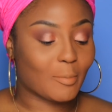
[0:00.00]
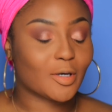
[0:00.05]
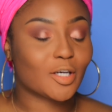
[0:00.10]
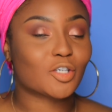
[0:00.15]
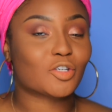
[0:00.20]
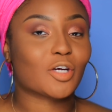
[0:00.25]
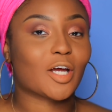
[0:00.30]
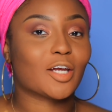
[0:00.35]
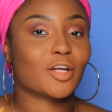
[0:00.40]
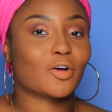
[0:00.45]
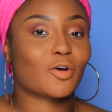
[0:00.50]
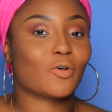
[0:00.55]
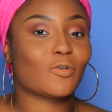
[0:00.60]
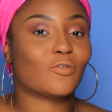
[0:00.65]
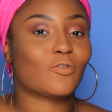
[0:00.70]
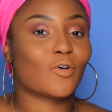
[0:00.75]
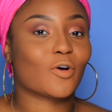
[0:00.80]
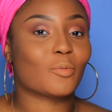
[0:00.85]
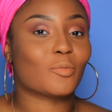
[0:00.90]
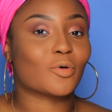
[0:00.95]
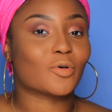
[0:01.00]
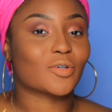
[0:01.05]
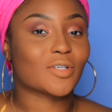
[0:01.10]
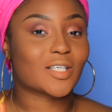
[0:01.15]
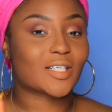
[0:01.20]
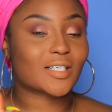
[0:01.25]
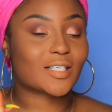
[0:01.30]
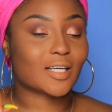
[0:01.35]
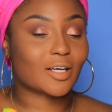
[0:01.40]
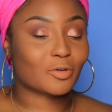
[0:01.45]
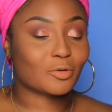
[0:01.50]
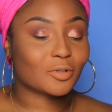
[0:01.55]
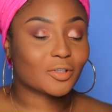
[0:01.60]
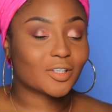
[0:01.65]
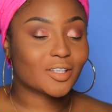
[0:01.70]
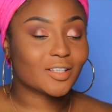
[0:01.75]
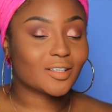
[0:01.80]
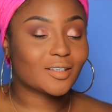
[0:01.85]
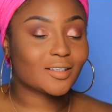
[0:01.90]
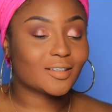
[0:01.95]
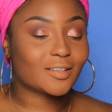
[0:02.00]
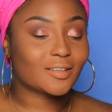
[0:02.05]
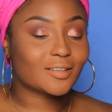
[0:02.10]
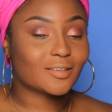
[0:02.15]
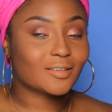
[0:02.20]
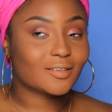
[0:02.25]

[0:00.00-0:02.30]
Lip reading: gonna try to go for a more subtle look.